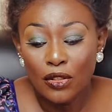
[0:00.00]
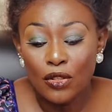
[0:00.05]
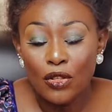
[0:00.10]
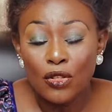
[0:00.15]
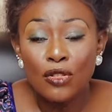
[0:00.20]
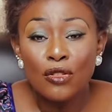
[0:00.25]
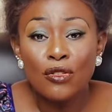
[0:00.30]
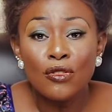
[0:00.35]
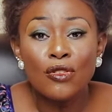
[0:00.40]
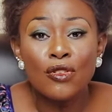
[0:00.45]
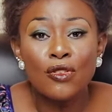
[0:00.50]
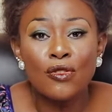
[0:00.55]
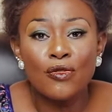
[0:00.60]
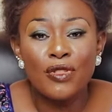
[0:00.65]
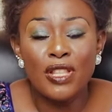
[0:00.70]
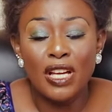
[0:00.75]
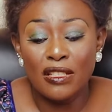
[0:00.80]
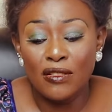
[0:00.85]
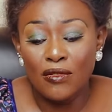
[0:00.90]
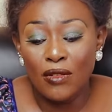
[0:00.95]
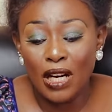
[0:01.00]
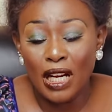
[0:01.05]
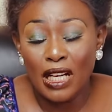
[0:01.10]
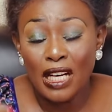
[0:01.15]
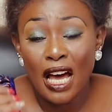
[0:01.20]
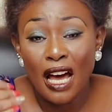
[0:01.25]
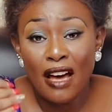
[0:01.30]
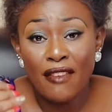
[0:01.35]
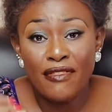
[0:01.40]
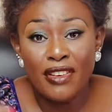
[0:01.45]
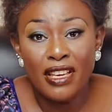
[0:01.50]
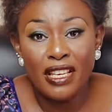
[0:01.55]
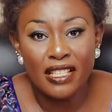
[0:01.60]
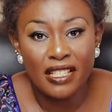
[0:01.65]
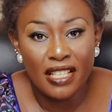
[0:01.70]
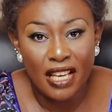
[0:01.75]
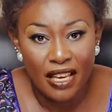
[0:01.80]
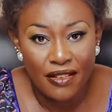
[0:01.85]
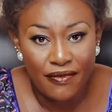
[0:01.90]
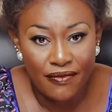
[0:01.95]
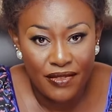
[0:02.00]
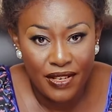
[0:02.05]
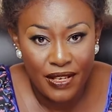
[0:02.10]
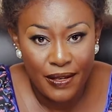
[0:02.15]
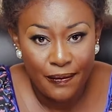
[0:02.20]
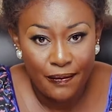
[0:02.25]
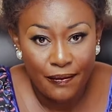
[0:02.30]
Do you know that you can have HIV?